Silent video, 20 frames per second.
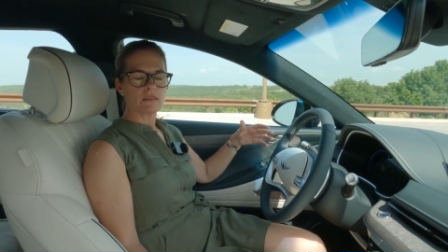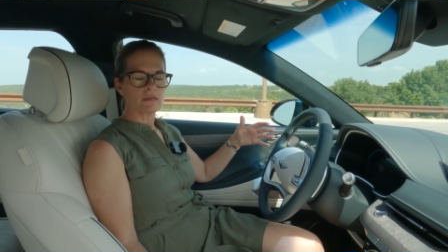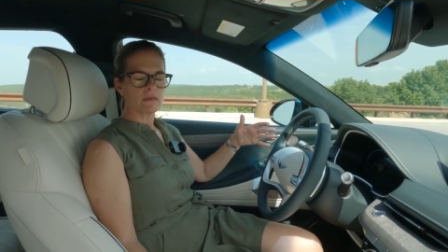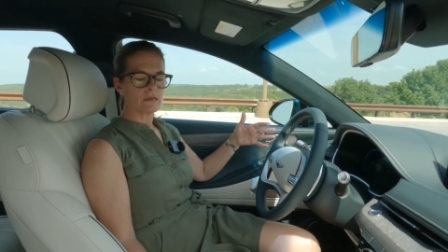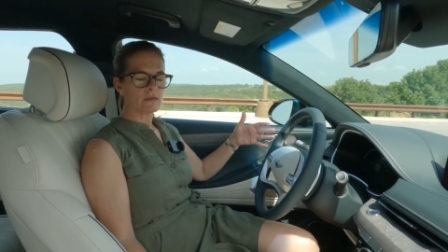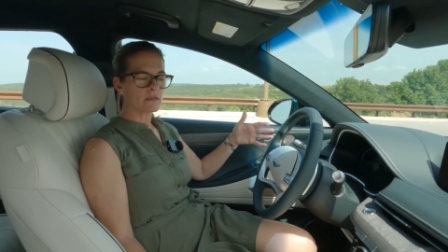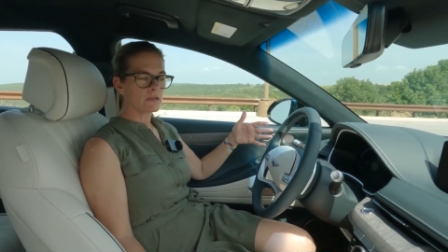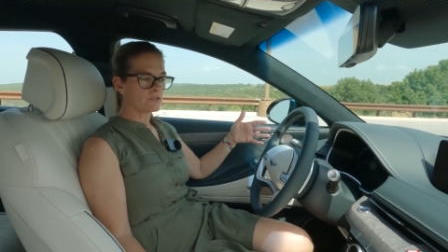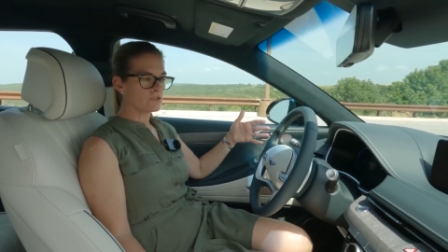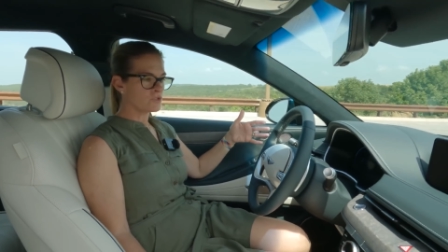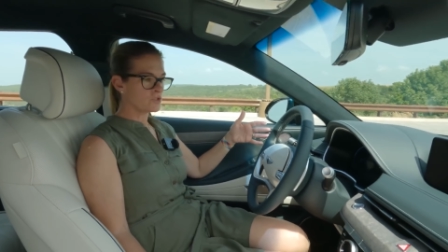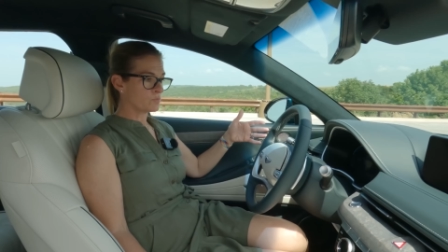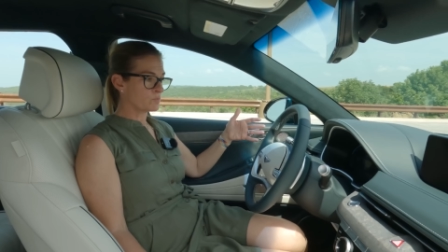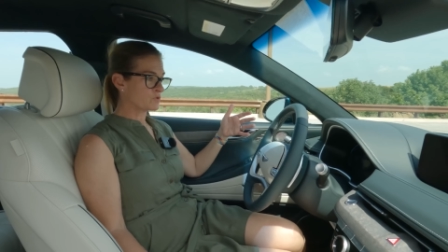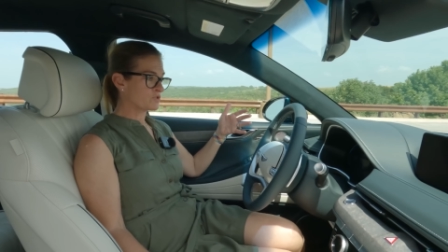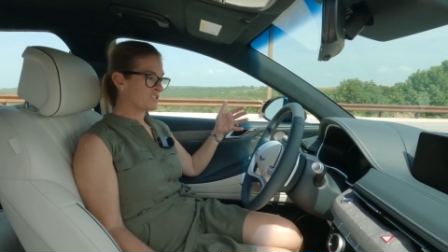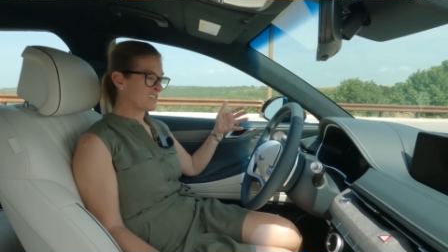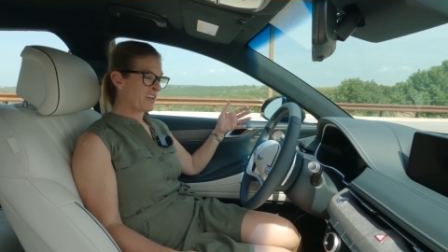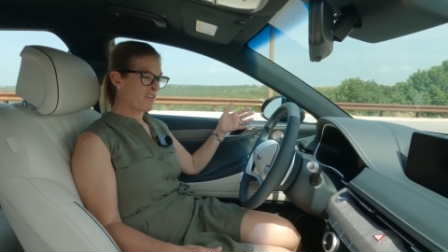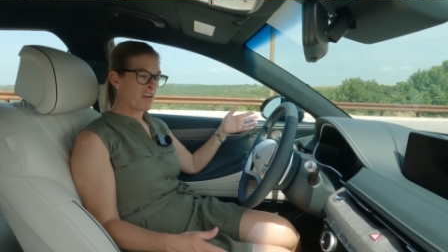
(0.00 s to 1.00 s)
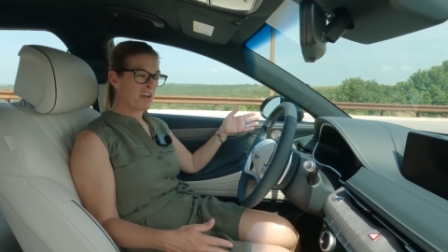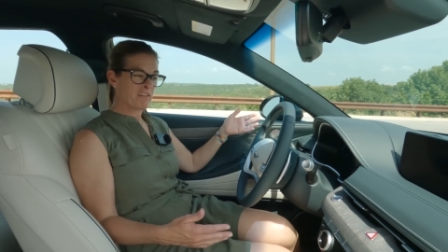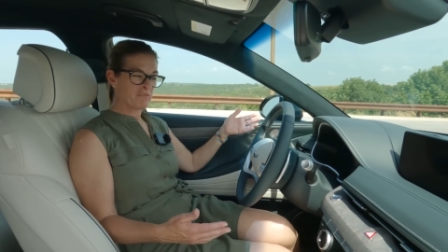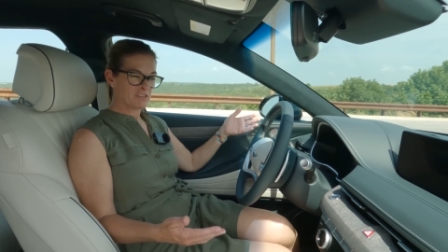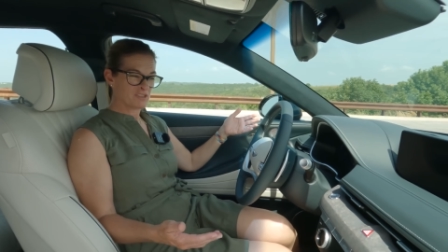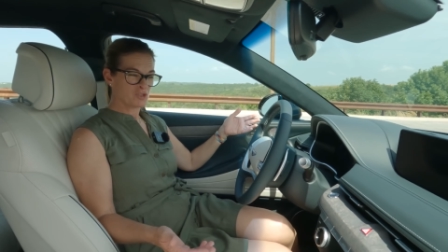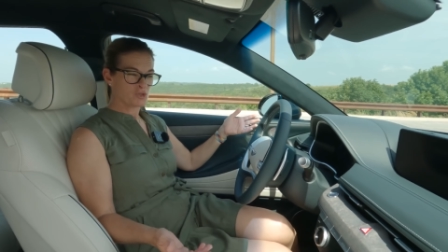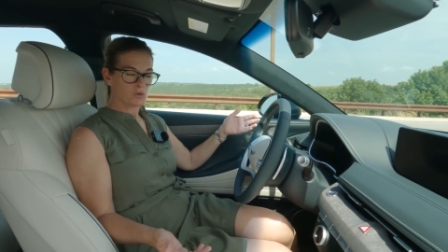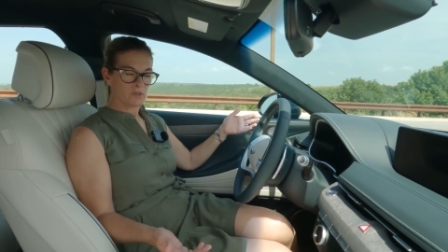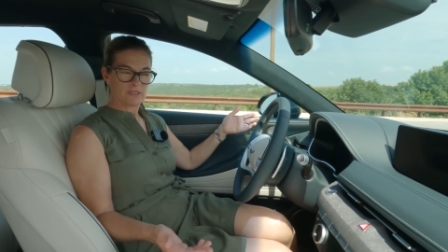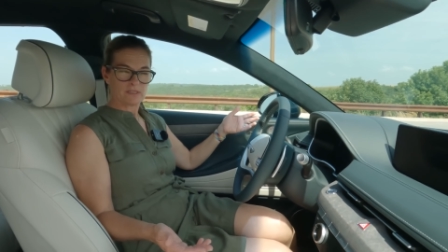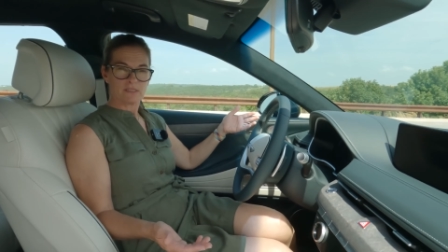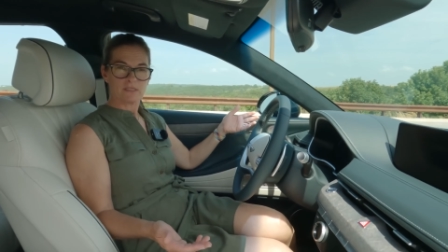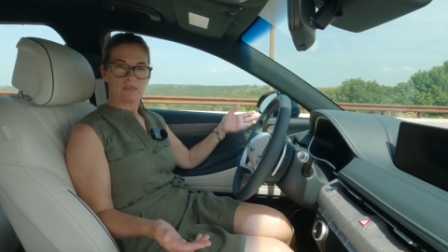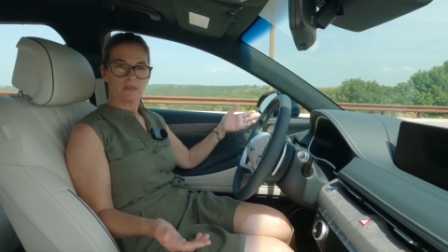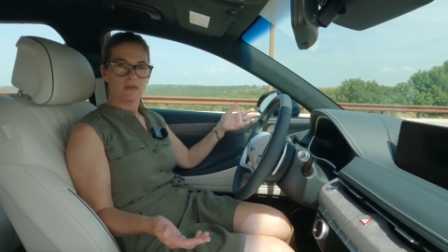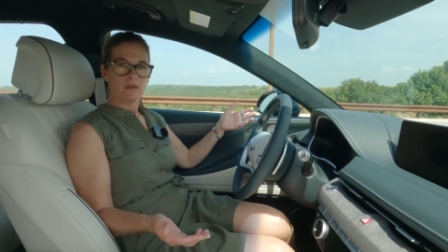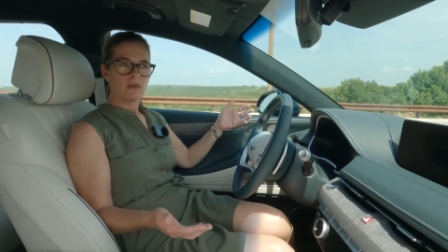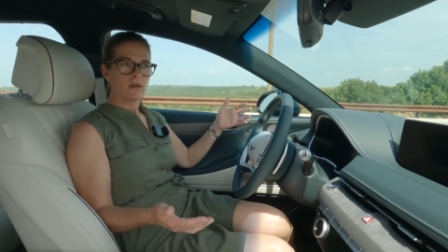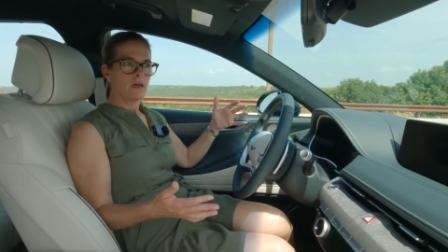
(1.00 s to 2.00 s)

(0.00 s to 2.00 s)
that consumers now have a choice